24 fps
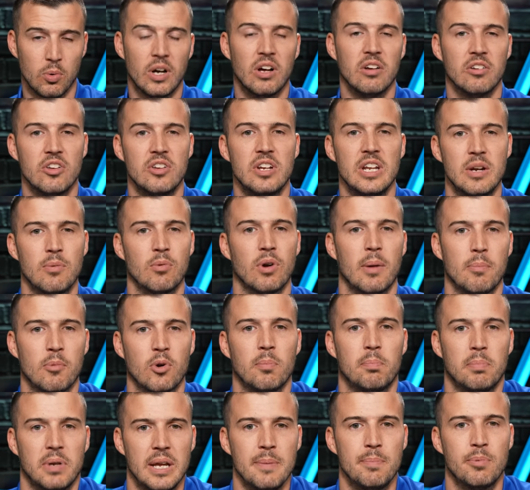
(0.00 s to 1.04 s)
Well, you need a lot
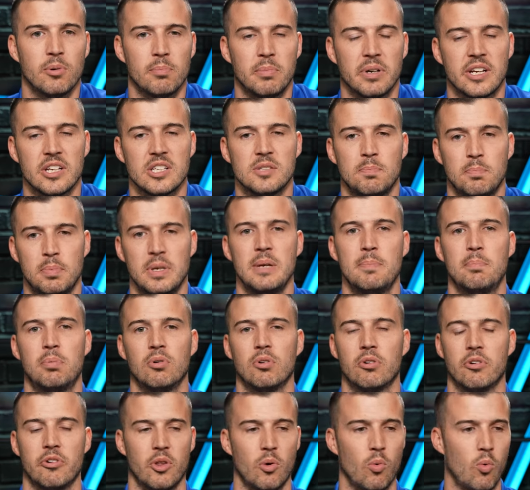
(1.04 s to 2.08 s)
more people because
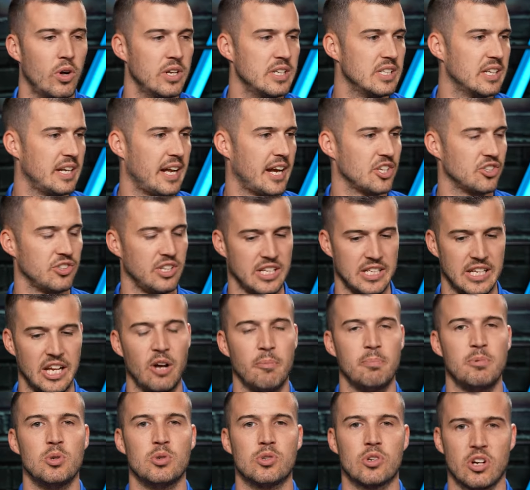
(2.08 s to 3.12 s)
people are the ones that actually can
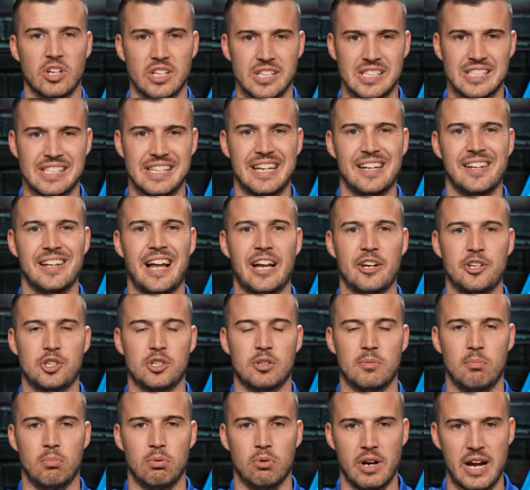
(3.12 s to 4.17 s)
help you start to scale out
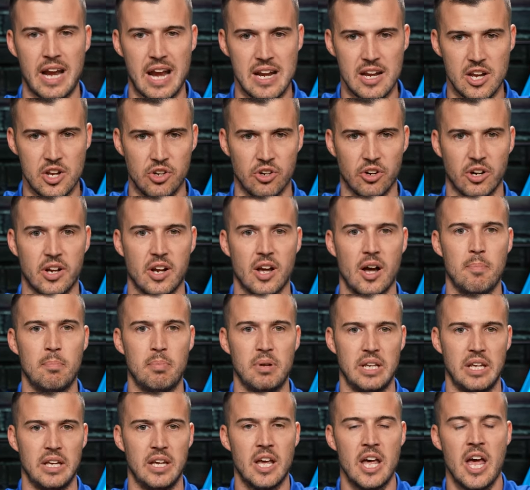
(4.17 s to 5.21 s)
your brand and your
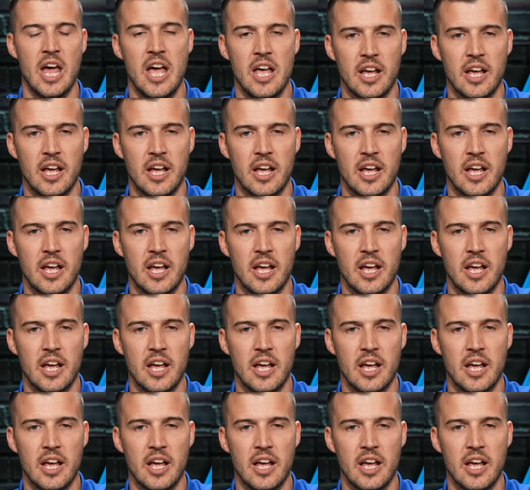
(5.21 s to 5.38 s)
company.